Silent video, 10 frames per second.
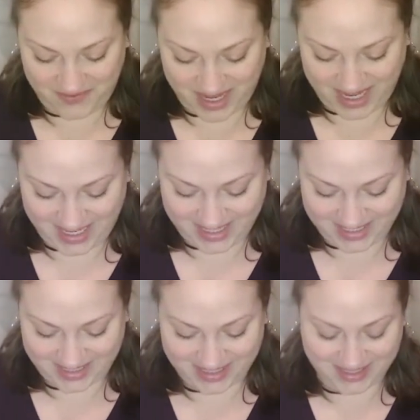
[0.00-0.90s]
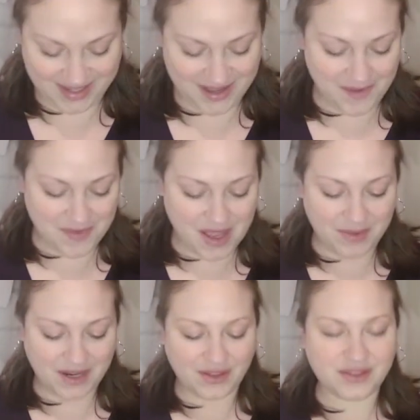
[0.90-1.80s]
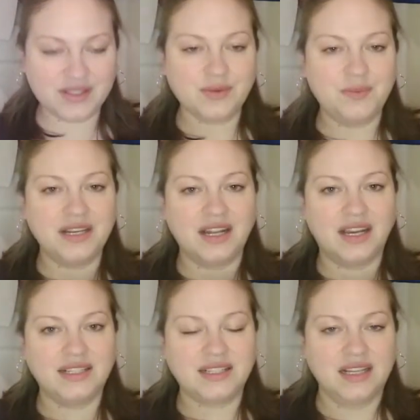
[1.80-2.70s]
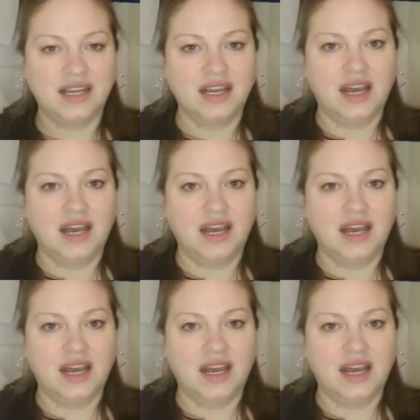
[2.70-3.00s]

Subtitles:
face. But I thought this would be nice.